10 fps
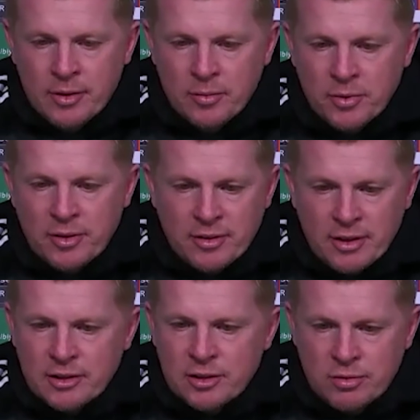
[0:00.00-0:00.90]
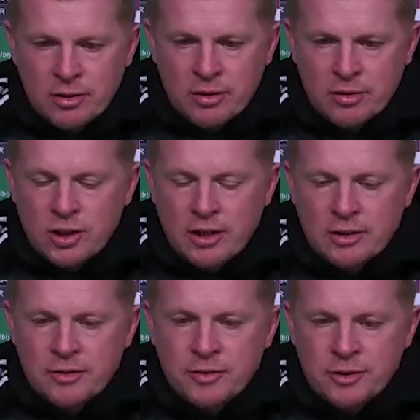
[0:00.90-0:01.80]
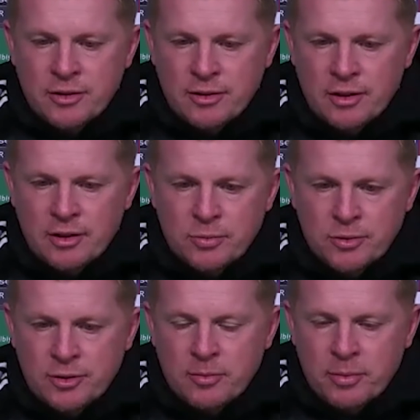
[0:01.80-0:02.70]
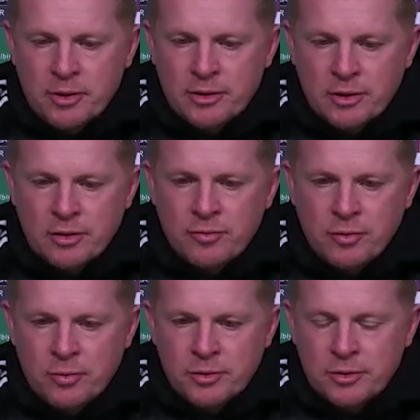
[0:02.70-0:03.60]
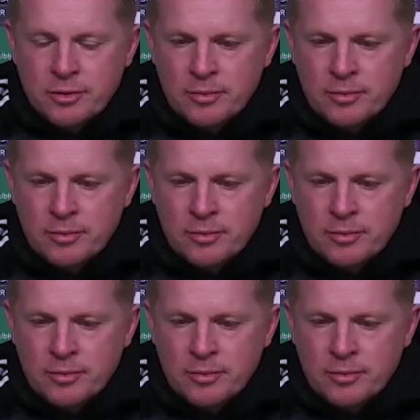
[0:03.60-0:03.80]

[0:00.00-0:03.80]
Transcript: but I think it's a real good challenge for us, and I think it's one that the players are looking forward to.